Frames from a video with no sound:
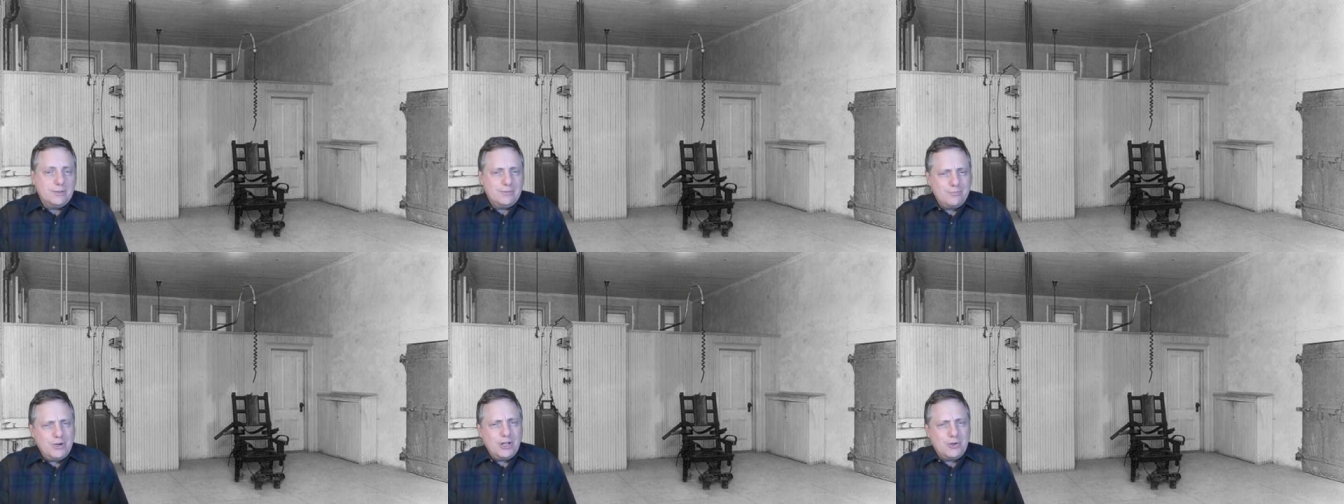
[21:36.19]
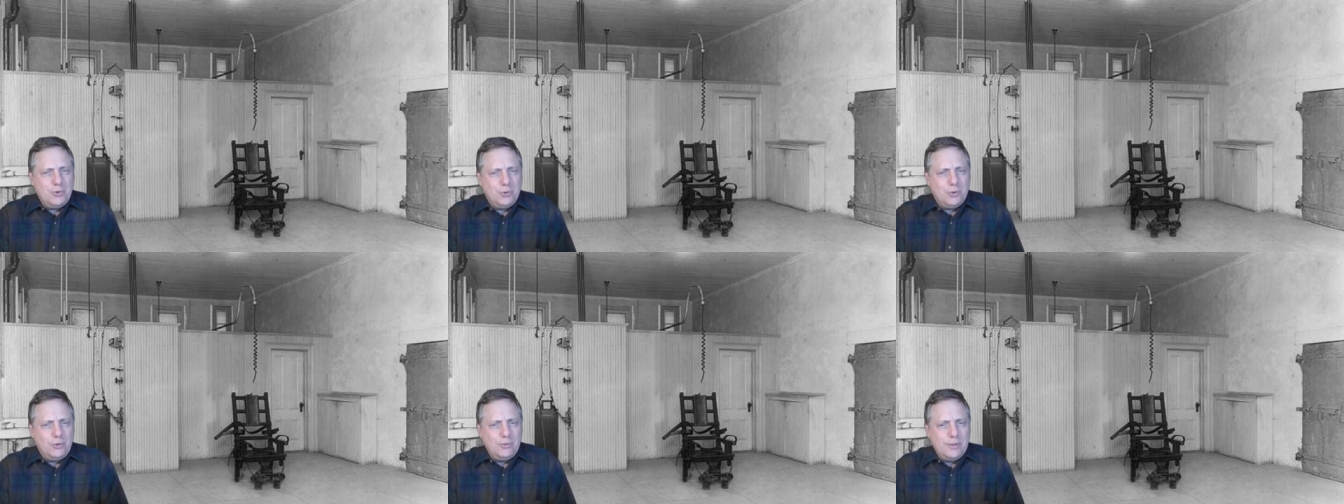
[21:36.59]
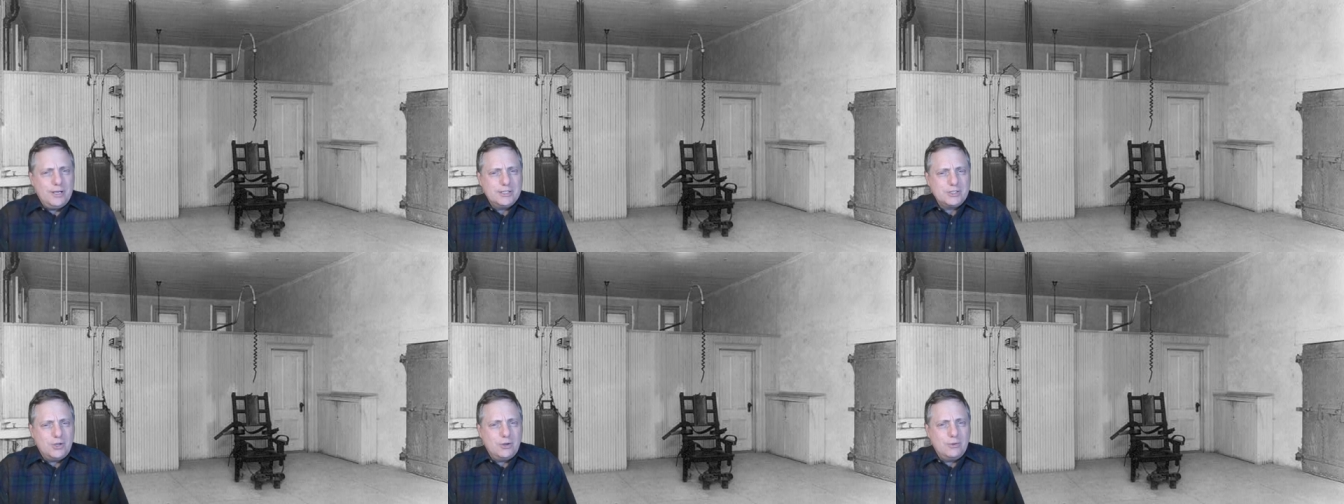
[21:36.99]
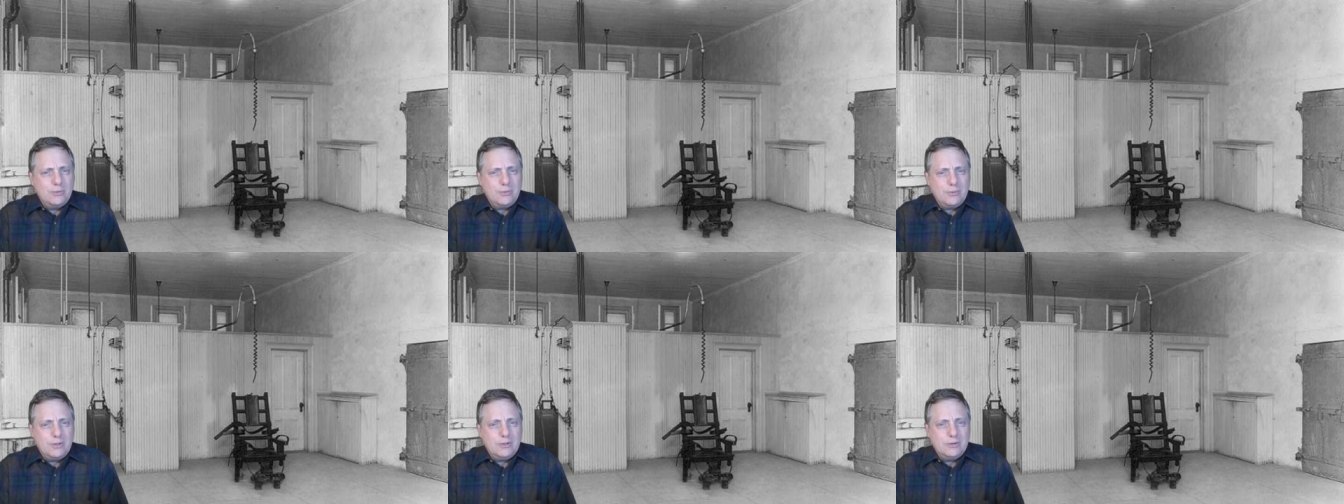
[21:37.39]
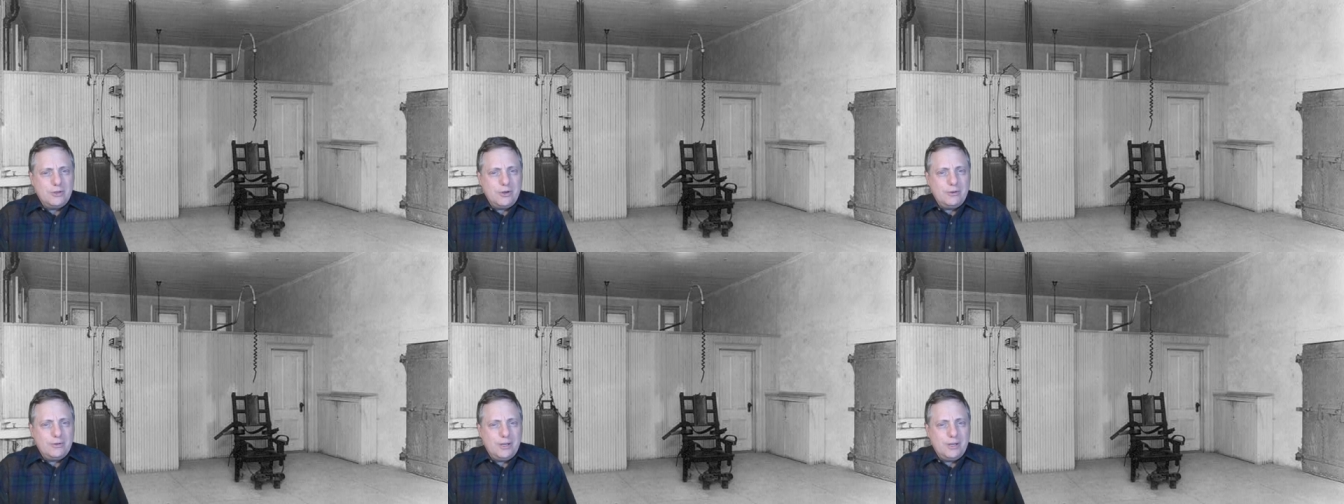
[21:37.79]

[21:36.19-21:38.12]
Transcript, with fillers: It was pretty cool in its own, you know,